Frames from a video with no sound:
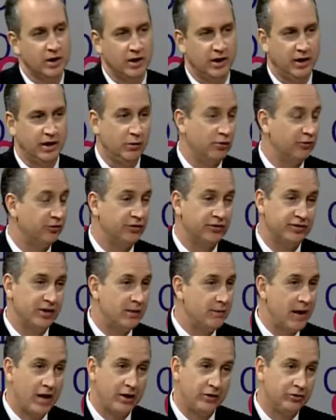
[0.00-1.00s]
It was the
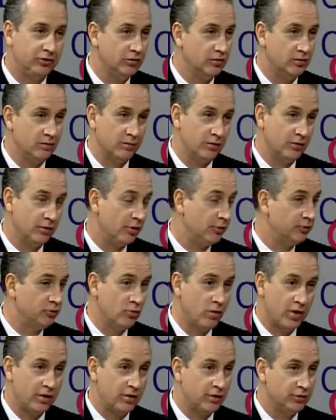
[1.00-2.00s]
same attitude of those
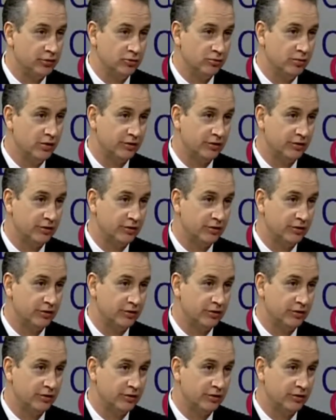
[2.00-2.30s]
who wanted to do